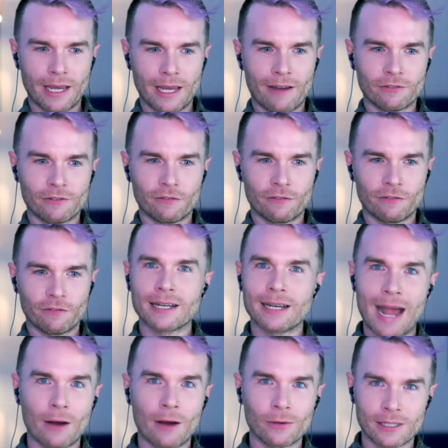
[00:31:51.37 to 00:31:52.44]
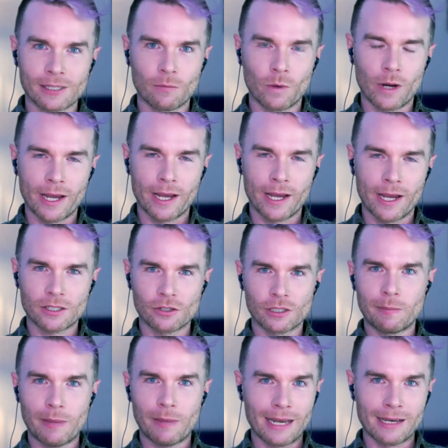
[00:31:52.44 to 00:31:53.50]
they have to find an hour somewhere to
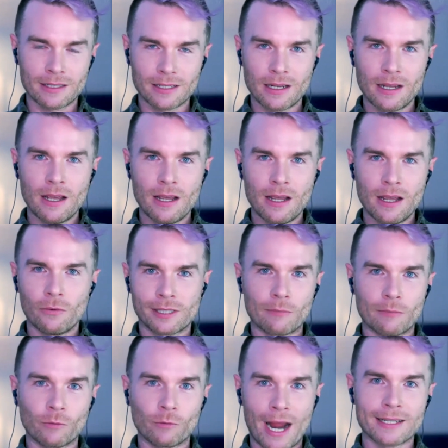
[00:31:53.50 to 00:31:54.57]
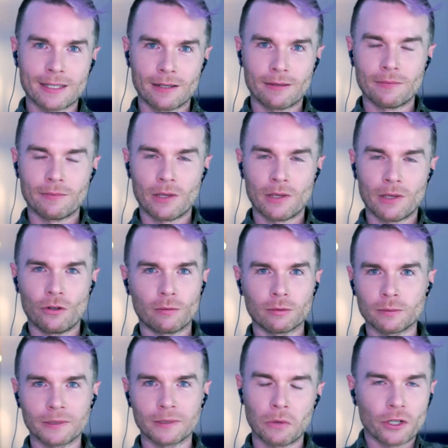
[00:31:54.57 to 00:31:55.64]
spend with some random who
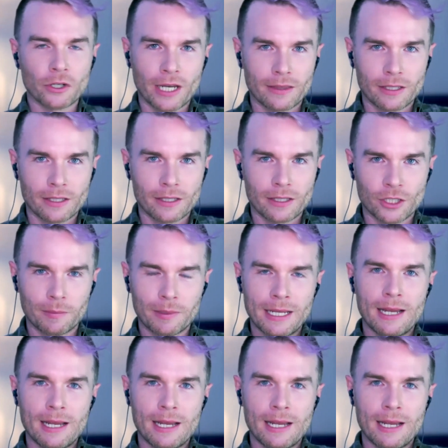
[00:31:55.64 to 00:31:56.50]
probably won't get the job.